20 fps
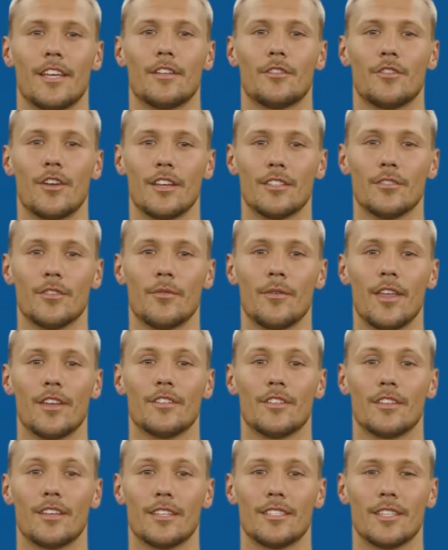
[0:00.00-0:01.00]

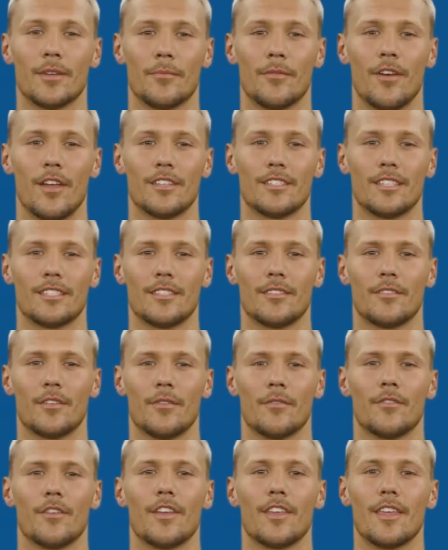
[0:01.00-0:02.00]
transformation is the process of
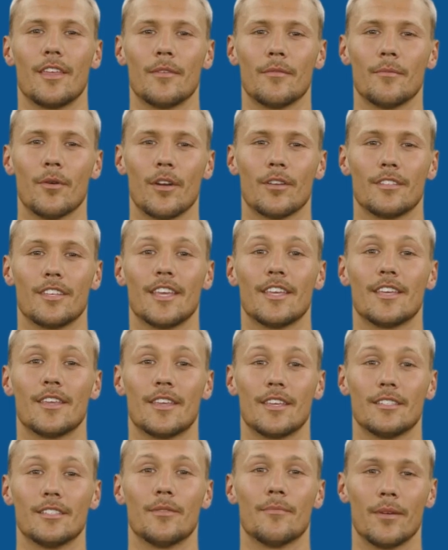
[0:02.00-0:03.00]
converting raw data
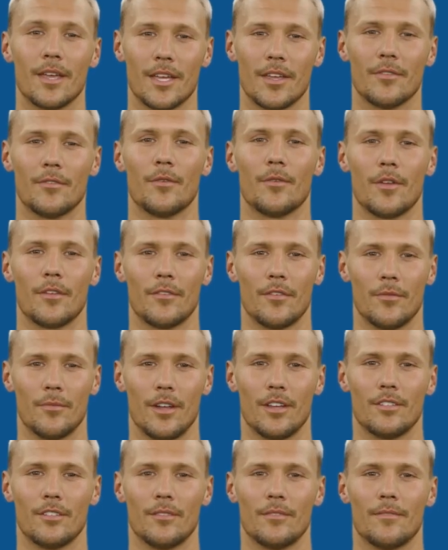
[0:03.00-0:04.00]
into meaningful
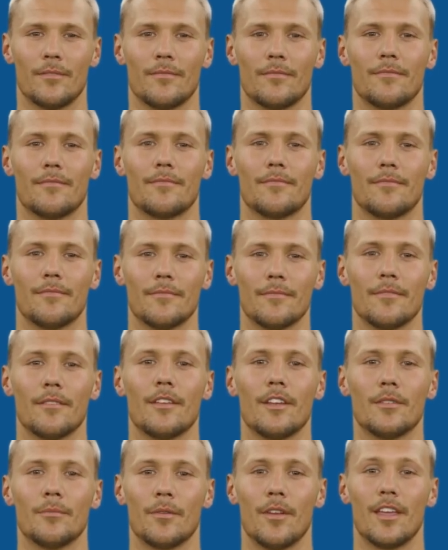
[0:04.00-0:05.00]
information.
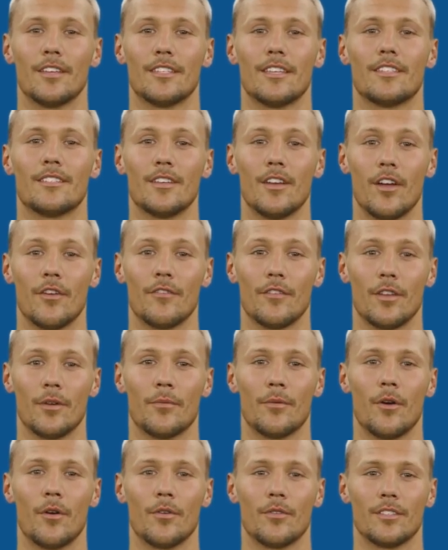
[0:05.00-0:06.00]
This process often
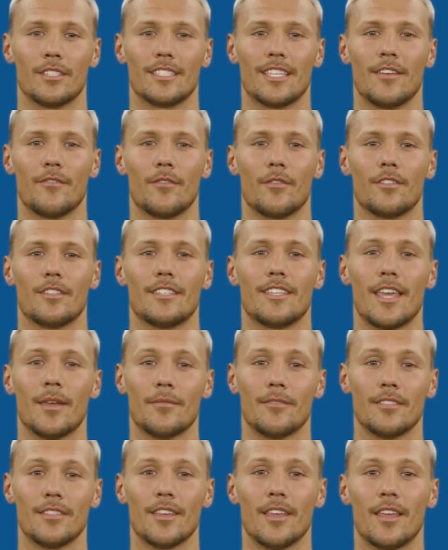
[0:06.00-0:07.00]
involves several
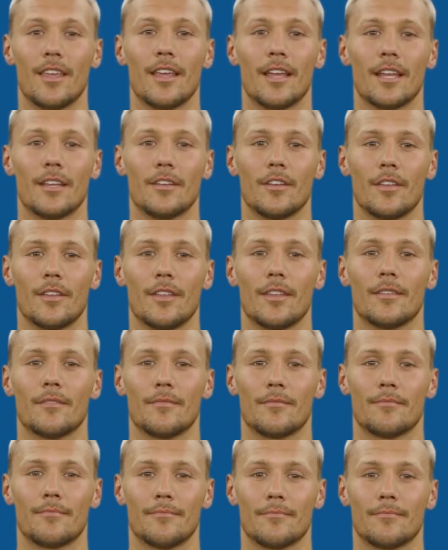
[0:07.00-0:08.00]
steps, including
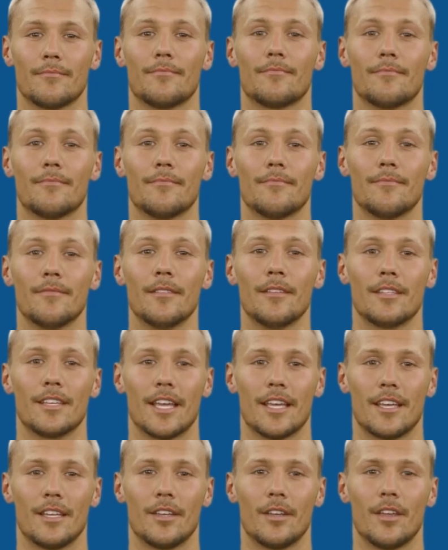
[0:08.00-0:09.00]

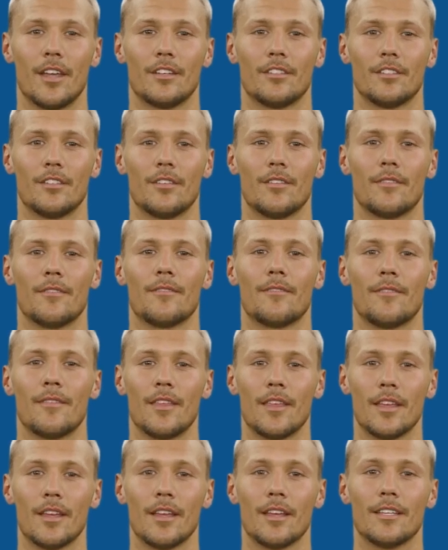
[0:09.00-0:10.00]
data collection,
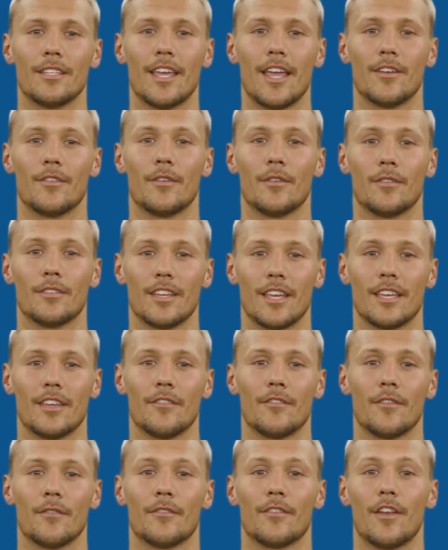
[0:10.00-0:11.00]
gathering data
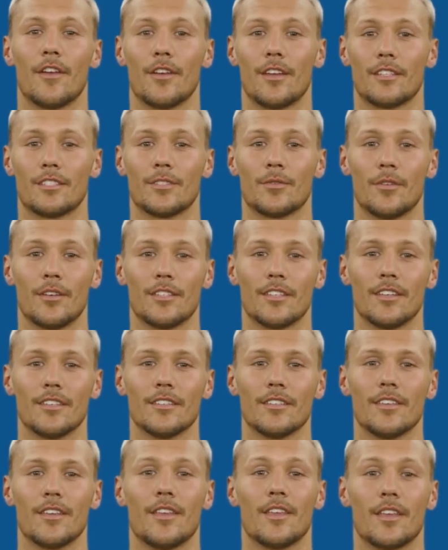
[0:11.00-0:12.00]
from various
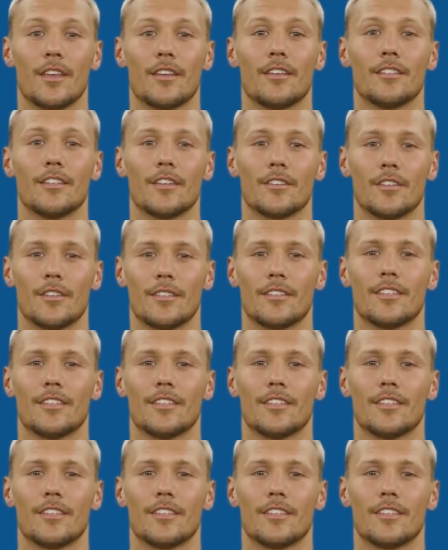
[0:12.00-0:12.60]
sources, such as